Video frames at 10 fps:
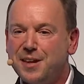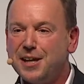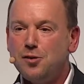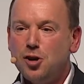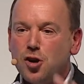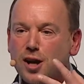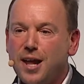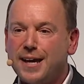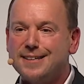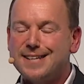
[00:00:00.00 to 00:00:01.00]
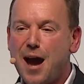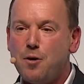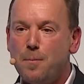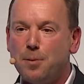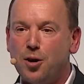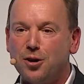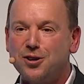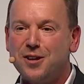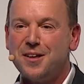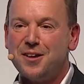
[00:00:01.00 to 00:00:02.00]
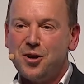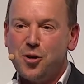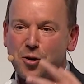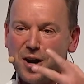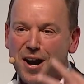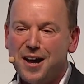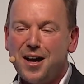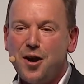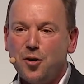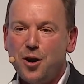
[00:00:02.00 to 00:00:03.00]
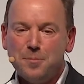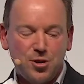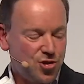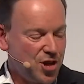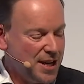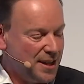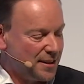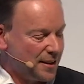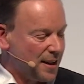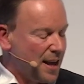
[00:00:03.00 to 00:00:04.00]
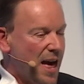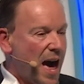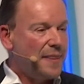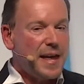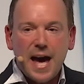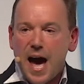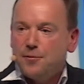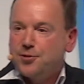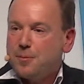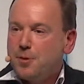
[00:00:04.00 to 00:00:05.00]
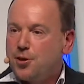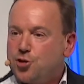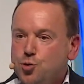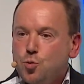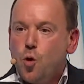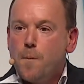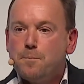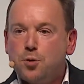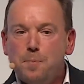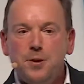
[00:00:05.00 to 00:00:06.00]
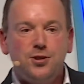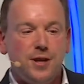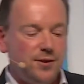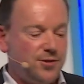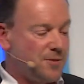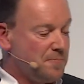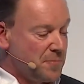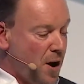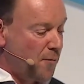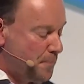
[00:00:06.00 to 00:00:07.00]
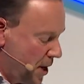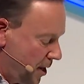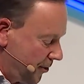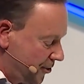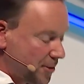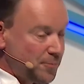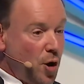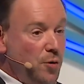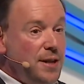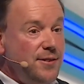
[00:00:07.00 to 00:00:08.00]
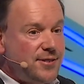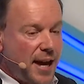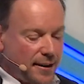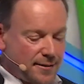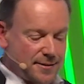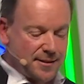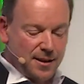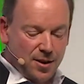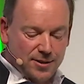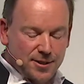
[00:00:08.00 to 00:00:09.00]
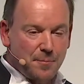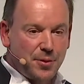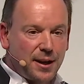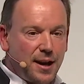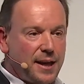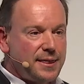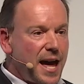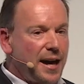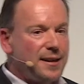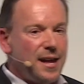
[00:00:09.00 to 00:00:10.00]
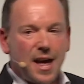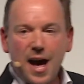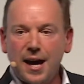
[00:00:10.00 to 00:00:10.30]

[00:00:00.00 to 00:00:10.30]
They don't look like a tower block or a machine. And they have some of the swarm properties of birds or insects or something like that.